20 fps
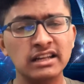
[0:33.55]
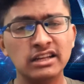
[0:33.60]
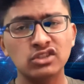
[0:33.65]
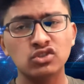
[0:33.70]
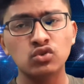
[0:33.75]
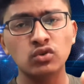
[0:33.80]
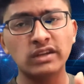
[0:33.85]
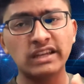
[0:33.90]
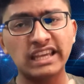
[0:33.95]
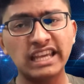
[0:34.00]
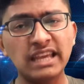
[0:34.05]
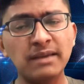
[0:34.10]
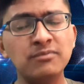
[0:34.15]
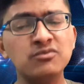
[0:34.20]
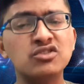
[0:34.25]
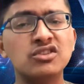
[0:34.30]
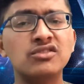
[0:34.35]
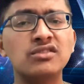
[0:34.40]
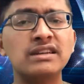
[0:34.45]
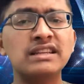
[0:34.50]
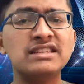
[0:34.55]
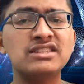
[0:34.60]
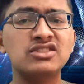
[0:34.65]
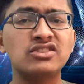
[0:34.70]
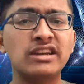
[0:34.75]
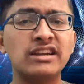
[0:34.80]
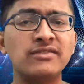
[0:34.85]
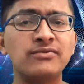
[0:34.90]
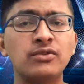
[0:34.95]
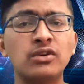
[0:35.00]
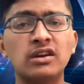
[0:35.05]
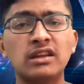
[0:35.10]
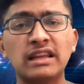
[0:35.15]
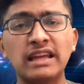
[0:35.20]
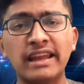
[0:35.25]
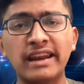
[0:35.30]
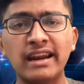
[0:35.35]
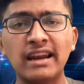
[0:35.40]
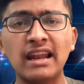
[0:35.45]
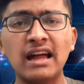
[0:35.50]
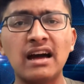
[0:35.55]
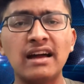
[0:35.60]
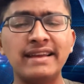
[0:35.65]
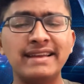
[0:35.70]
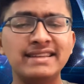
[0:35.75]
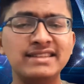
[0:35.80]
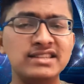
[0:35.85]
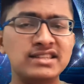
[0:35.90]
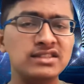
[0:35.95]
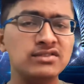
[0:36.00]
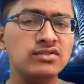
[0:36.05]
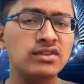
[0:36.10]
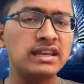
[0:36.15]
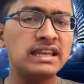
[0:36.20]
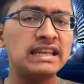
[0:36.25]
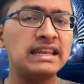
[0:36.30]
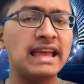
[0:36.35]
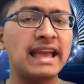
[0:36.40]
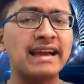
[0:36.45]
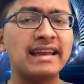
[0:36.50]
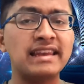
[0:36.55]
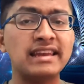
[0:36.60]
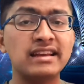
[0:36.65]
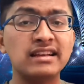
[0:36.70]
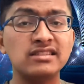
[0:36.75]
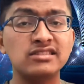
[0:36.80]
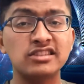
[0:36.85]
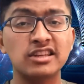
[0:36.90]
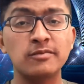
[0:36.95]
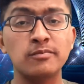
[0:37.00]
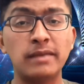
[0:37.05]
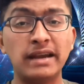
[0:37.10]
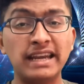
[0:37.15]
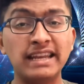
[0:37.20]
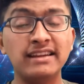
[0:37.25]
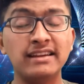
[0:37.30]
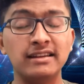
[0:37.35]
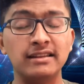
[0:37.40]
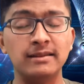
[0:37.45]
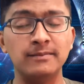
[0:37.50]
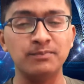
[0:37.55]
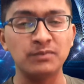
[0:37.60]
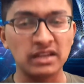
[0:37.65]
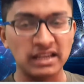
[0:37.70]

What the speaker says: So KEAM generally stands for Kerala Engineering Agriculture Medical.